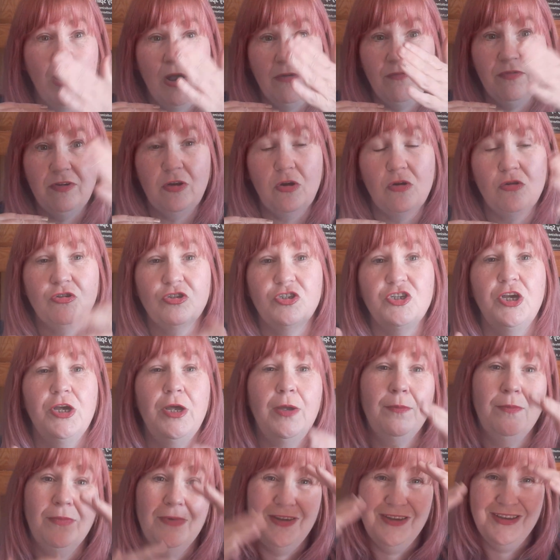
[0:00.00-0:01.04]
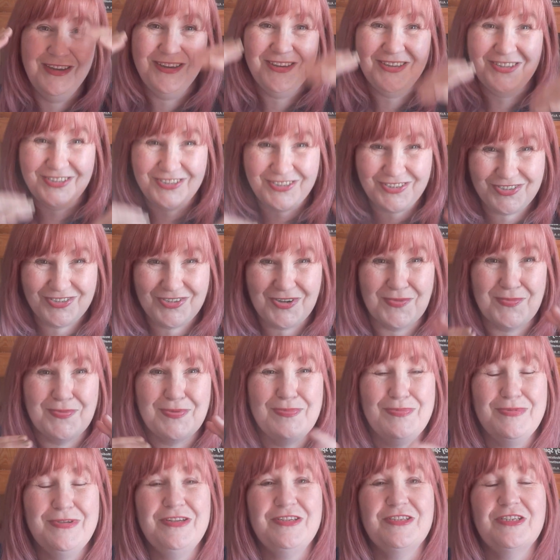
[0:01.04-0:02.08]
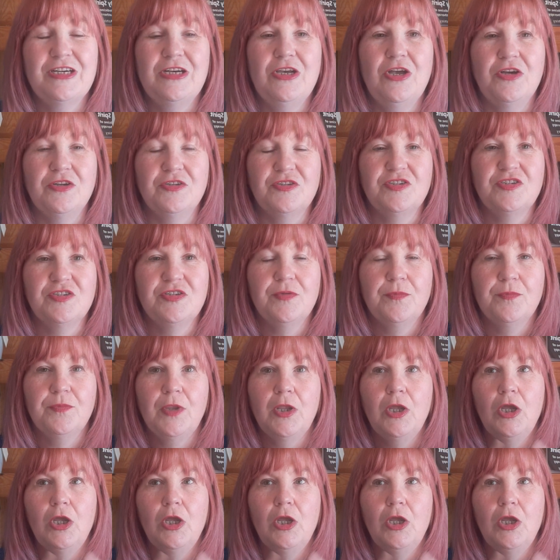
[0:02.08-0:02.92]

over long term, stop blood clots.